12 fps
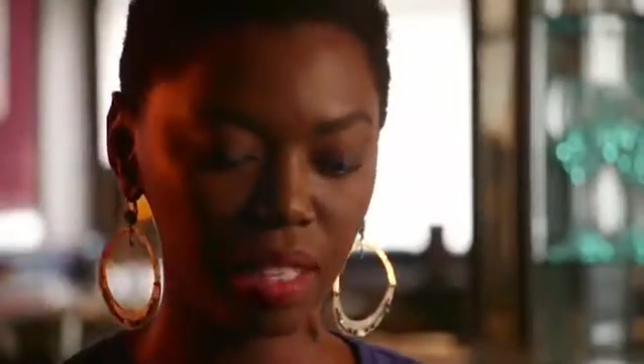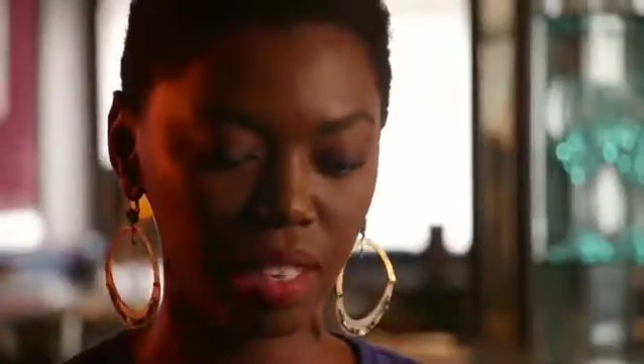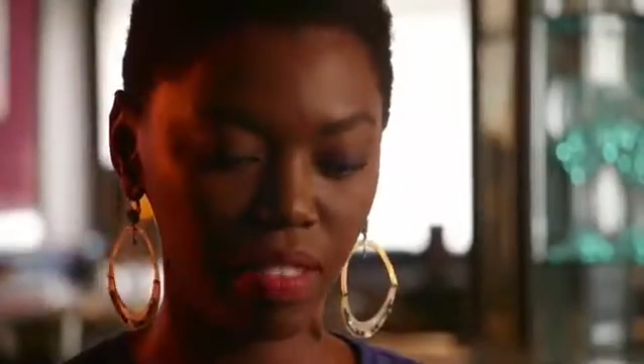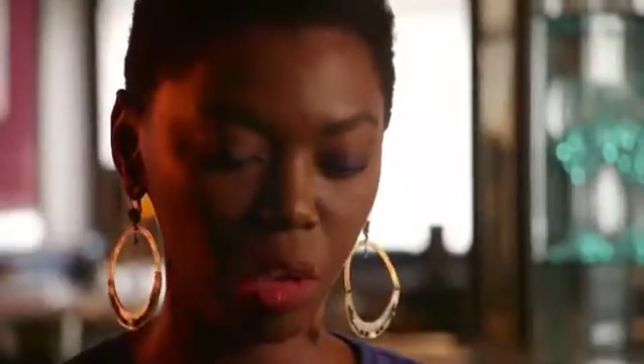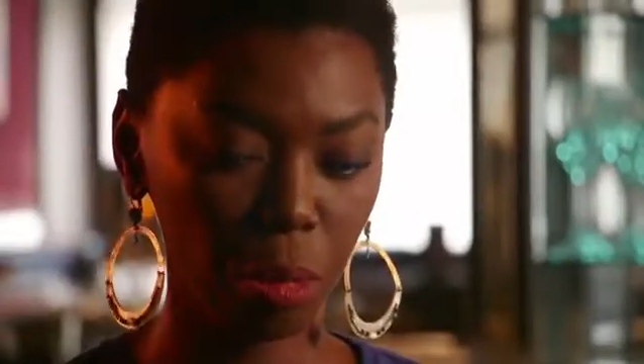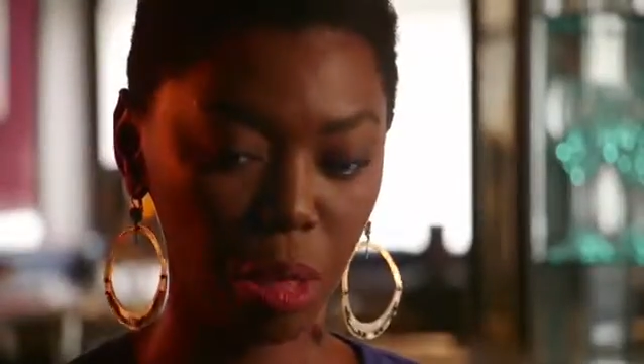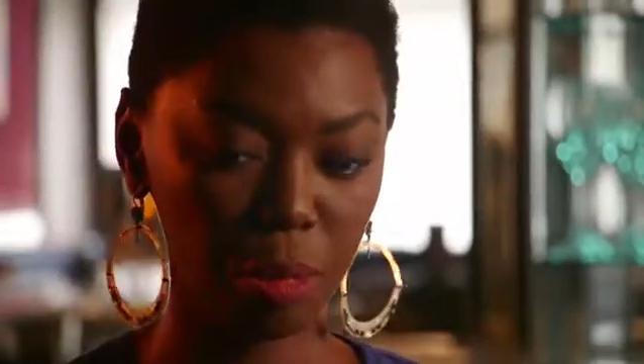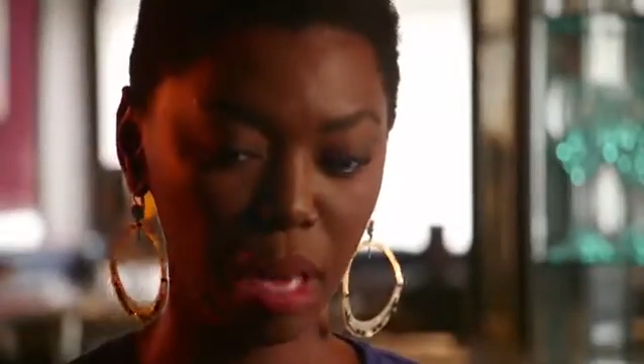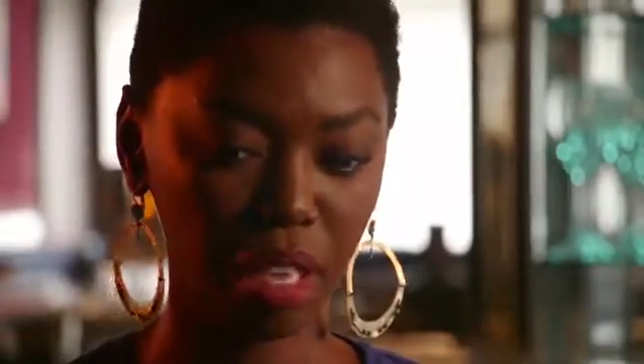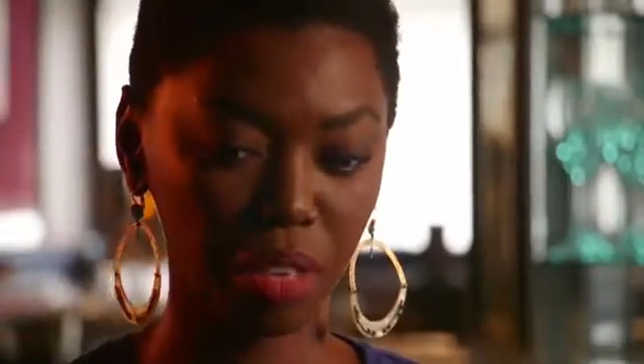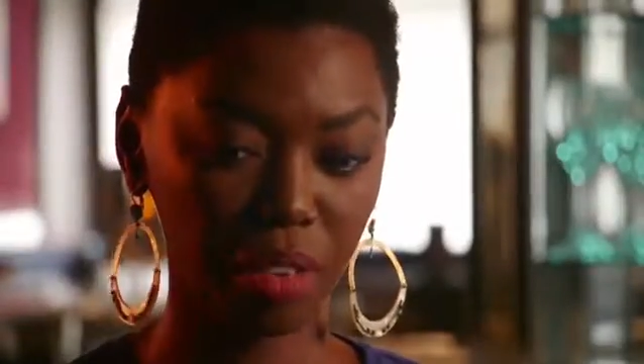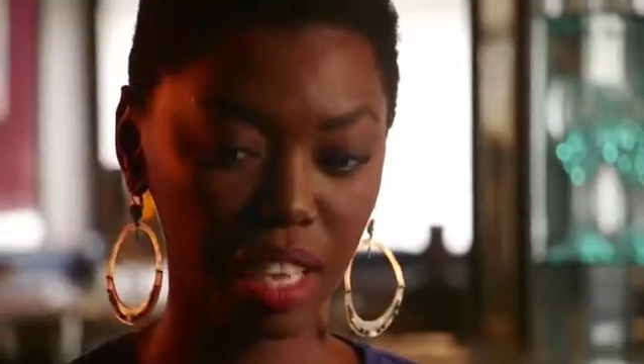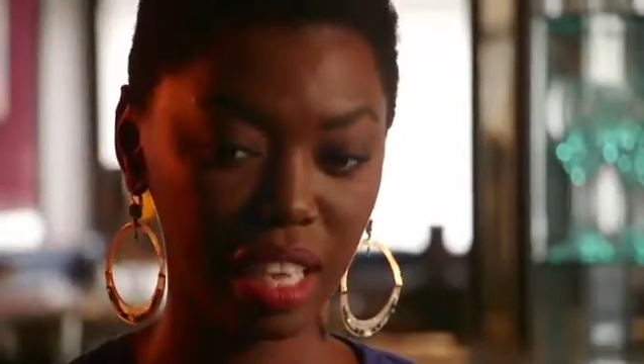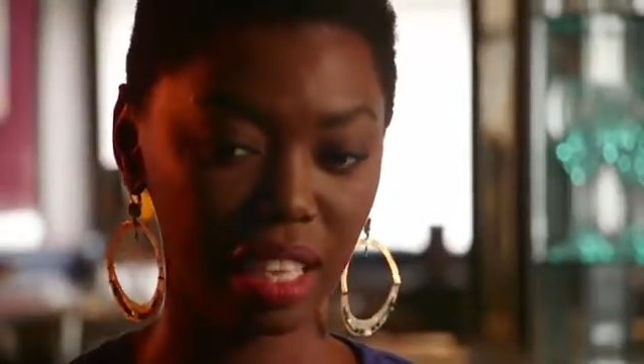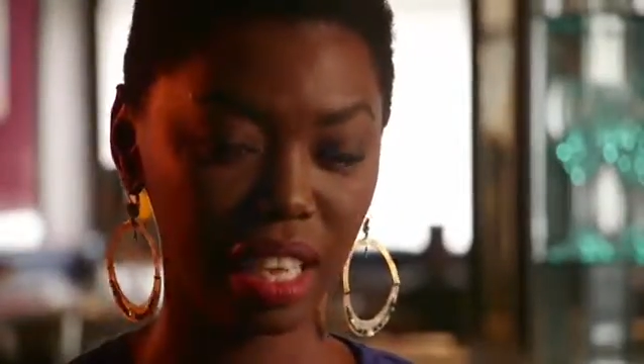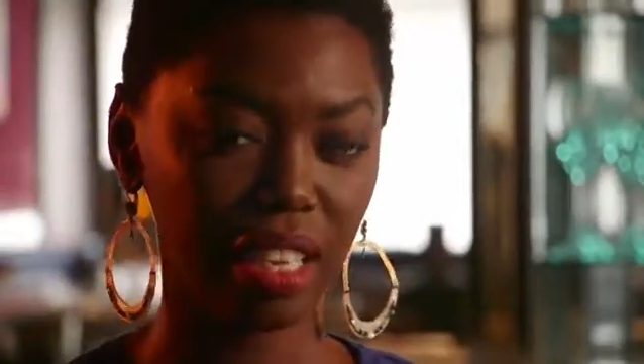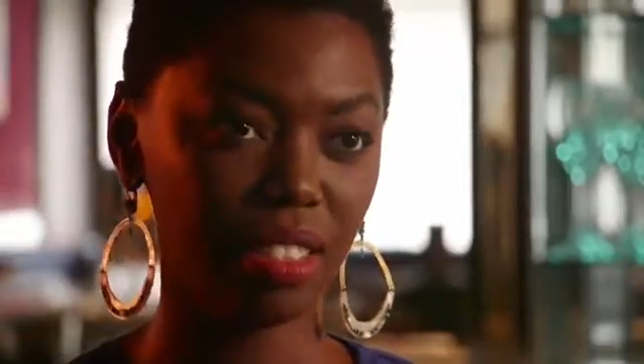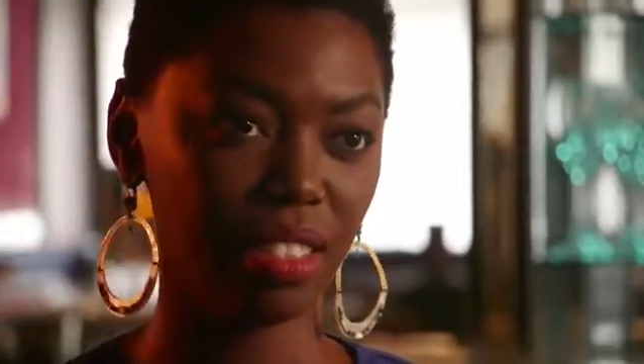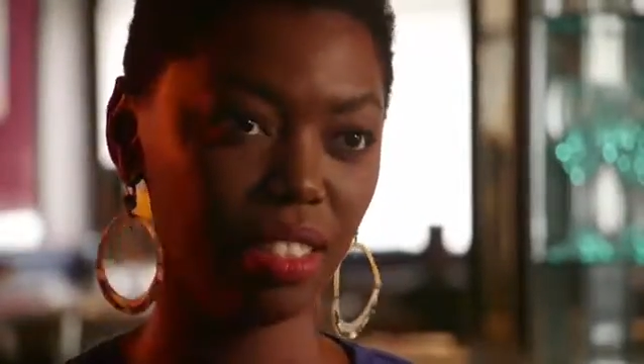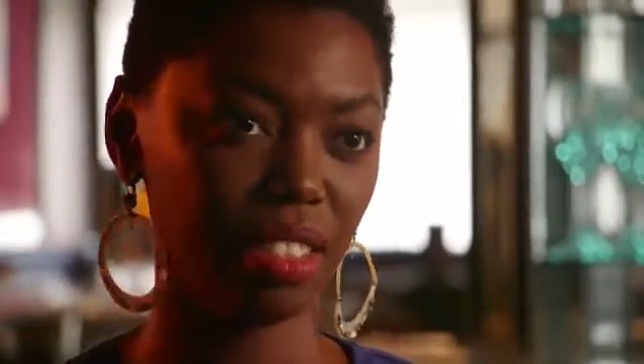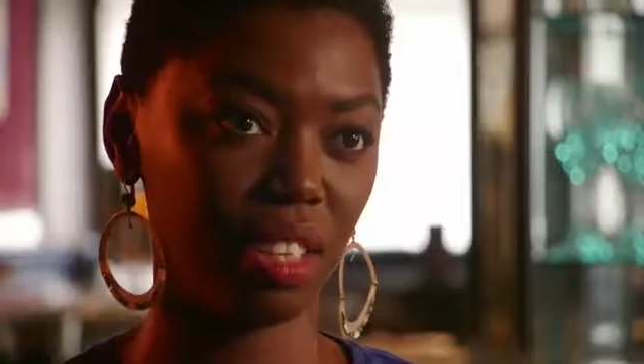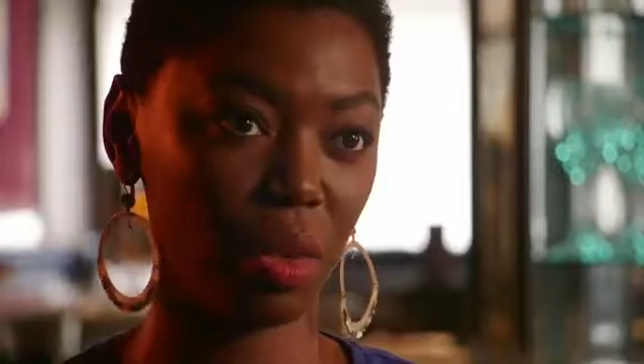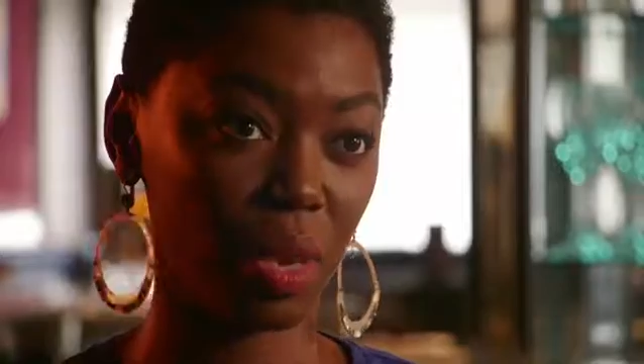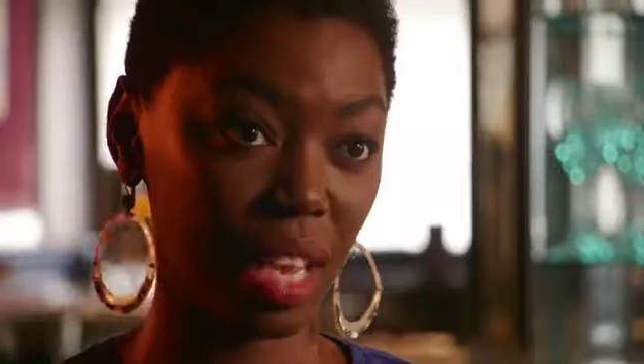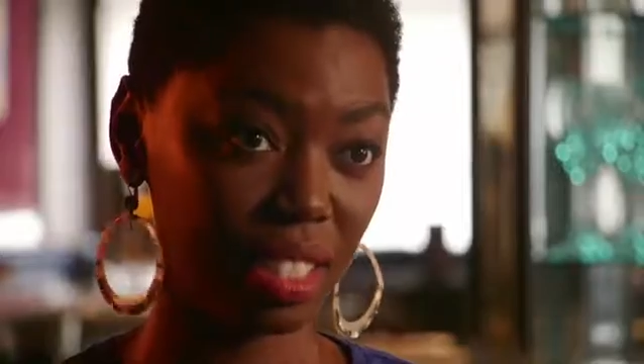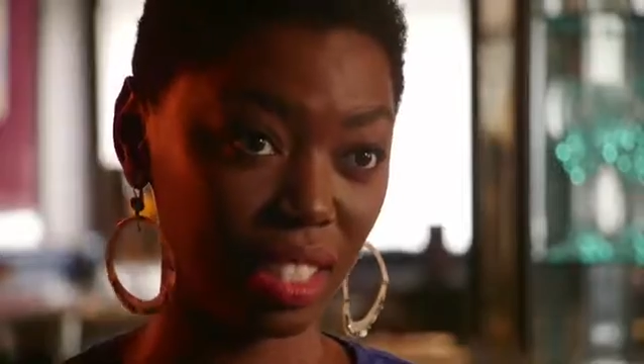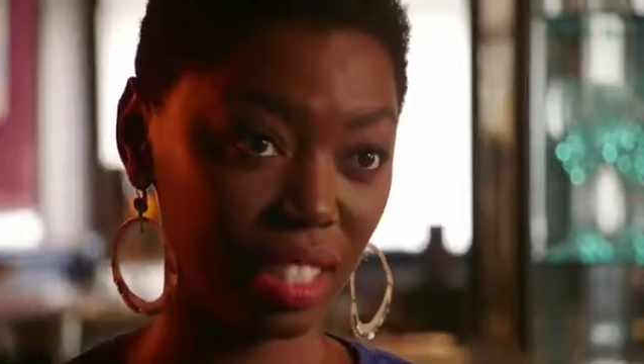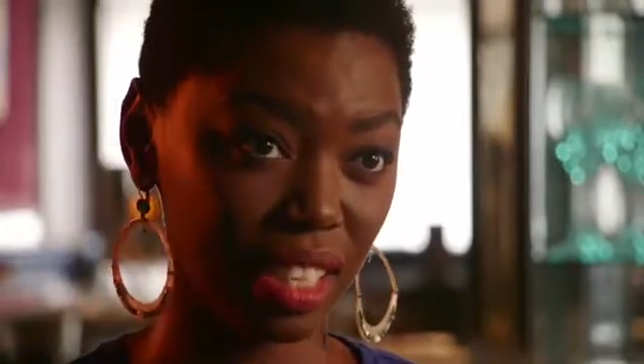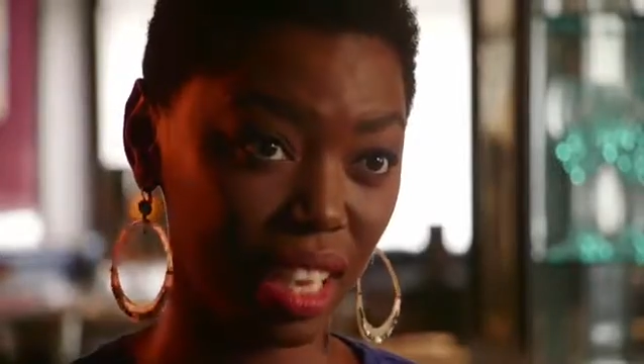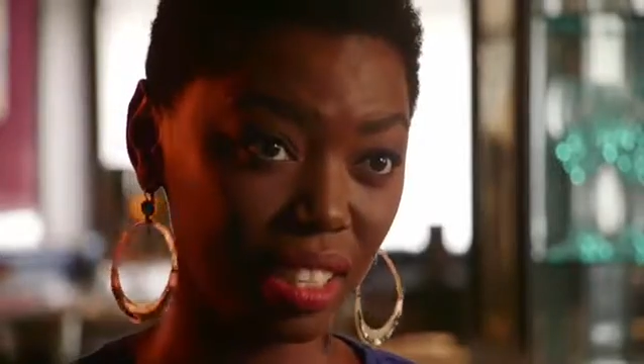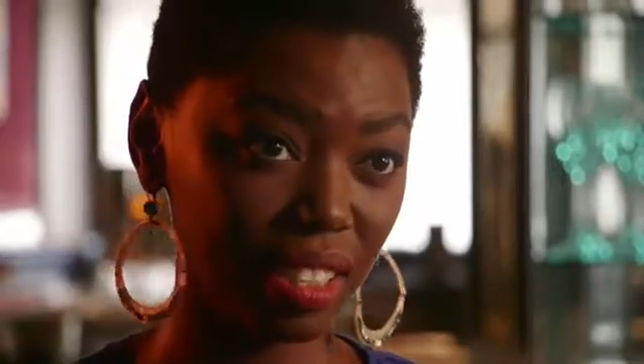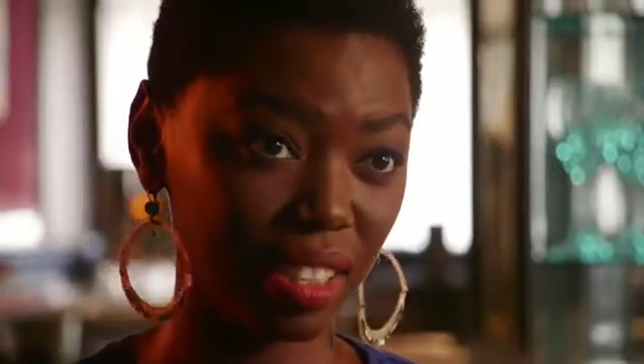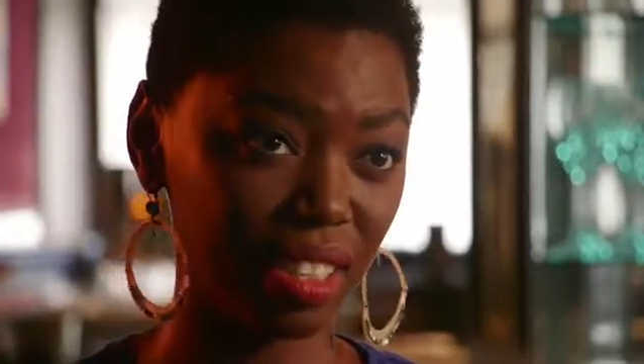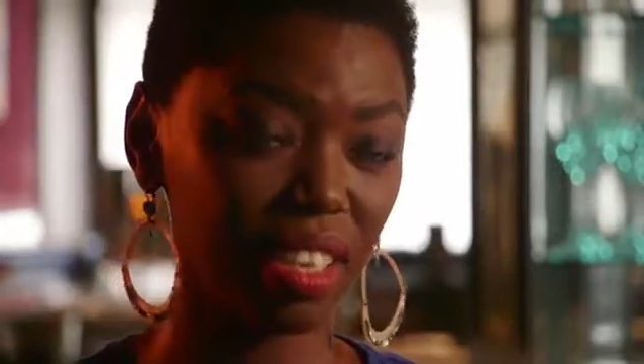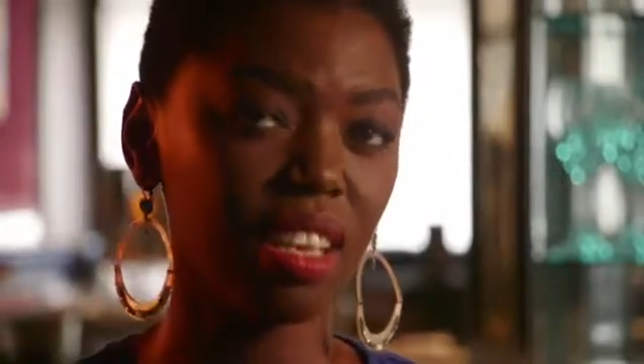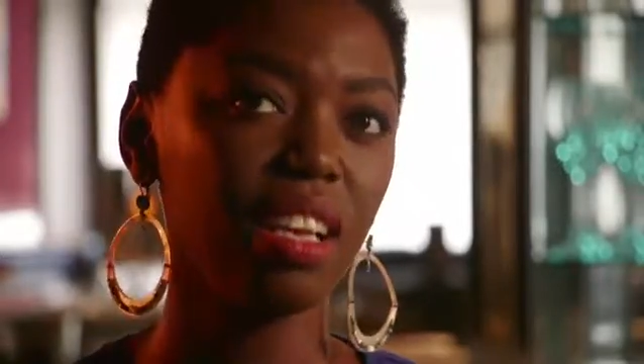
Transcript: developing my career in the United States